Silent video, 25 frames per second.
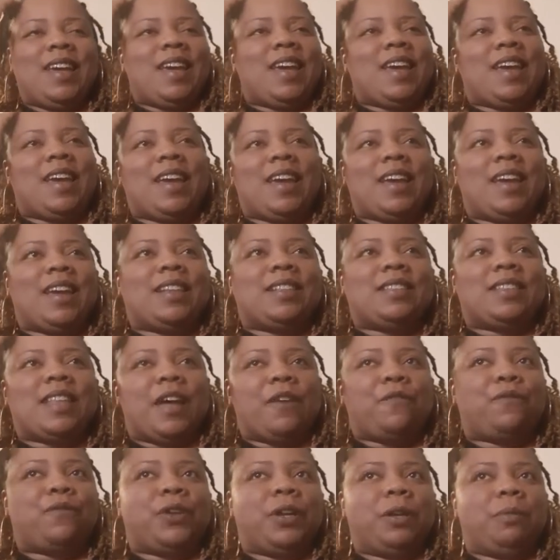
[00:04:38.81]
and
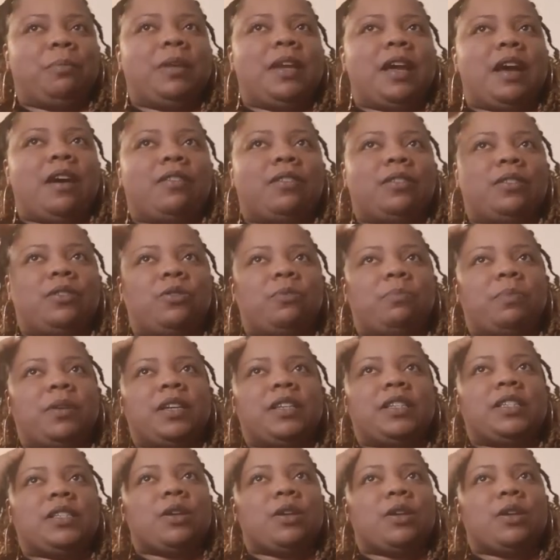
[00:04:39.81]
that freaked me out a little bit.